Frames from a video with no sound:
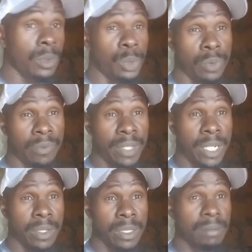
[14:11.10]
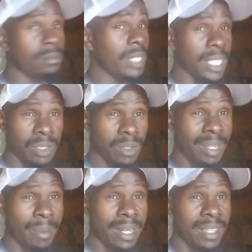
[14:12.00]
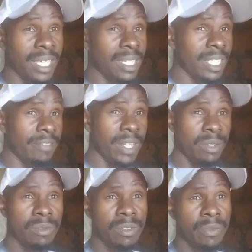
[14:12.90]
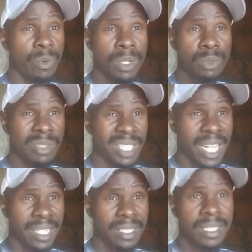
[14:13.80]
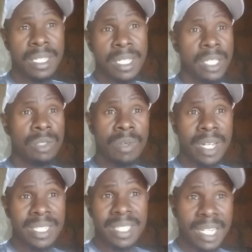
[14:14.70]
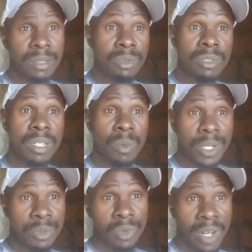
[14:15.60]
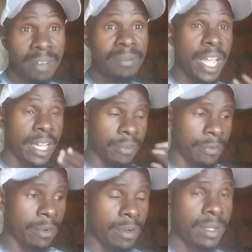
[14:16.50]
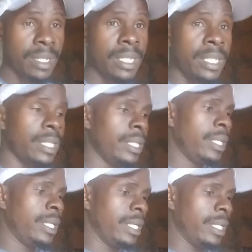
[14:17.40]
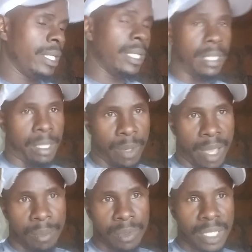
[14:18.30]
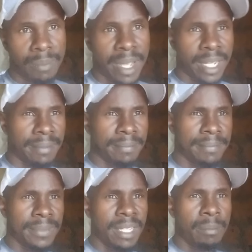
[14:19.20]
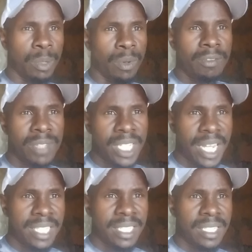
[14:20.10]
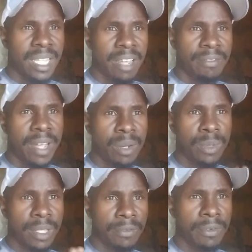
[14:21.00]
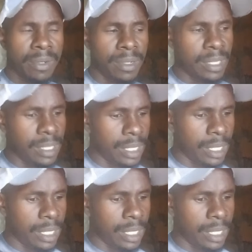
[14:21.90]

shoot videos. It's not a bad thing. Even you, if you want to start, you can start using what you have, like a phone, the way I'm using mine. But one of the challenges that I find with the phone